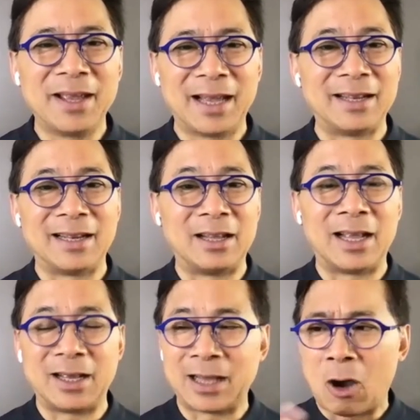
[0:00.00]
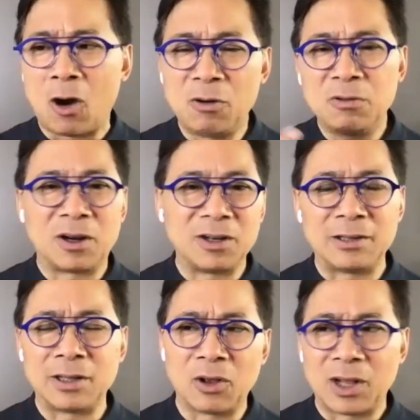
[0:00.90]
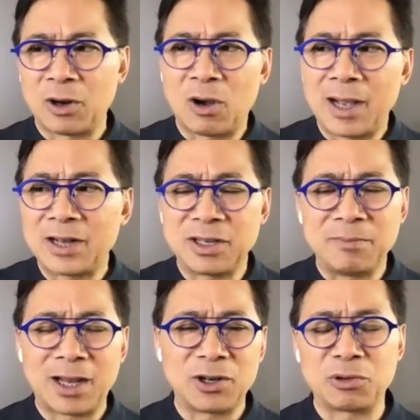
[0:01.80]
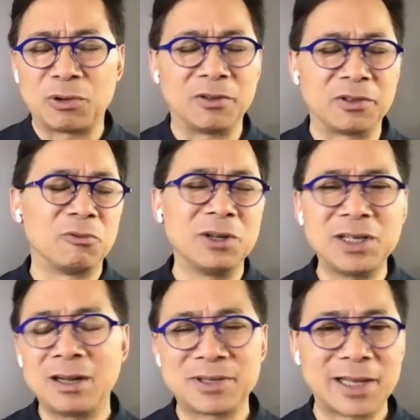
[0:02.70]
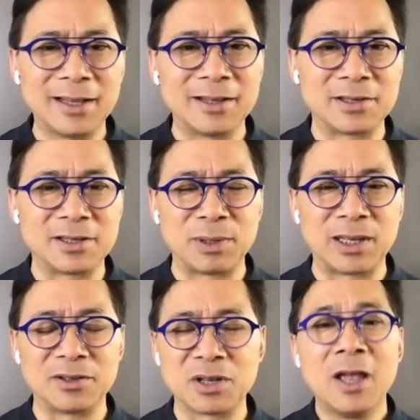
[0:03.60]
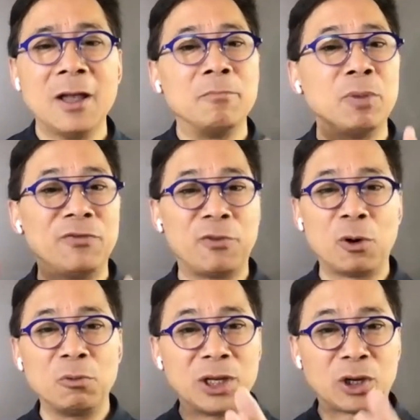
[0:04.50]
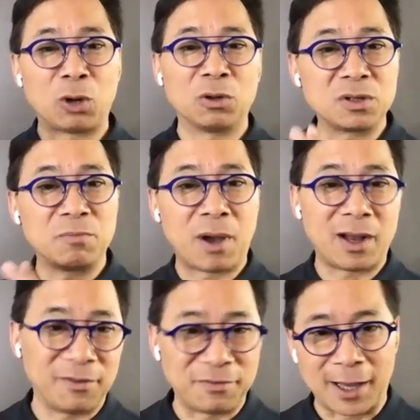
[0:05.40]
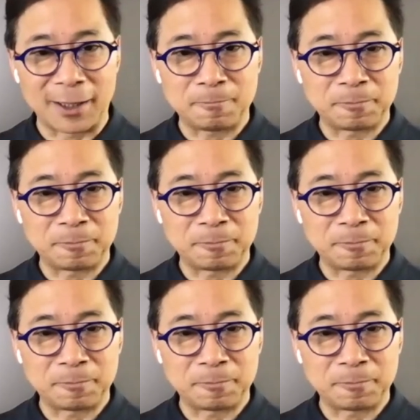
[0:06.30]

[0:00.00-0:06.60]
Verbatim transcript: And, and they, they all are, it, it all actually matters to our health. And the reason I'm saying this is because before we curse body fat,